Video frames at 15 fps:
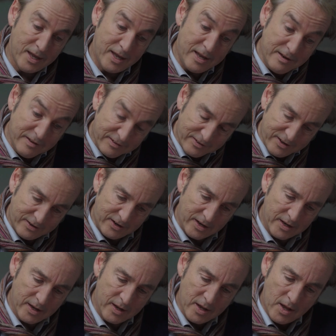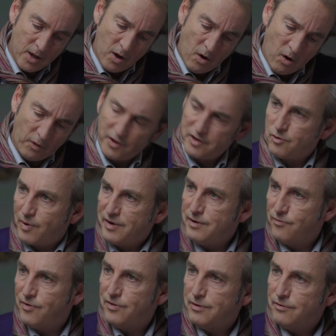he's sitting on the
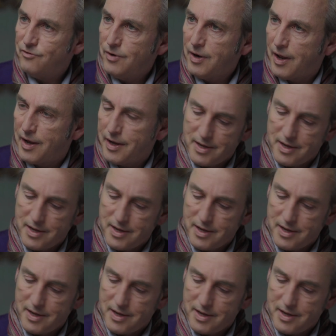25th of July